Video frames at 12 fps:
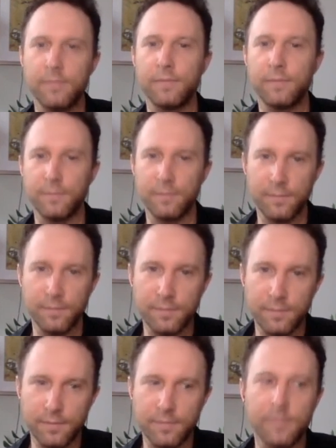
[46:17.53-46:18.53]

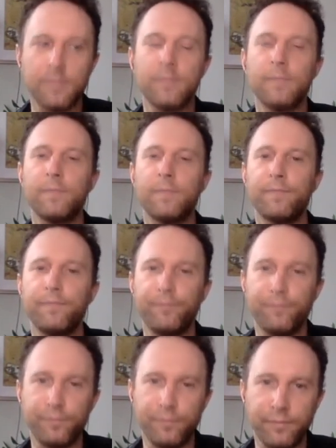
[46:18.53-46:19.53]

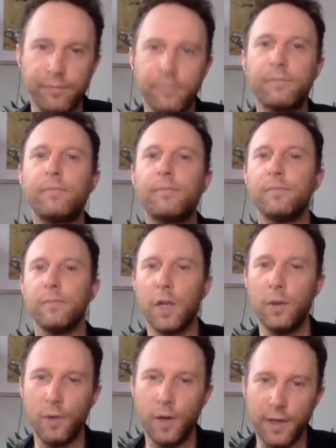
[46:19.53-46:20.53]

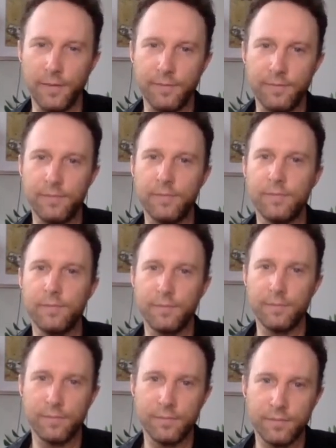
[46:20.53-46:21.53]

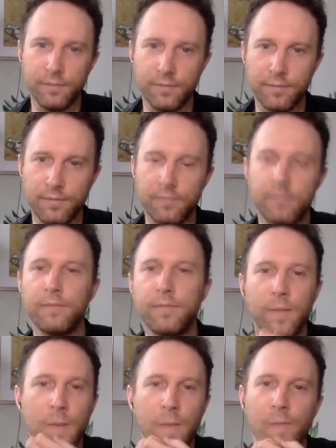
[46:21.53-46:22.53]

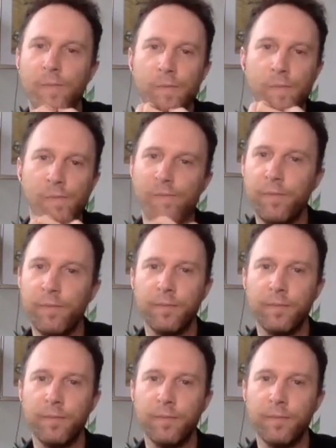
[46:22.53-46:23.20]
No words are spoken by the person on screen.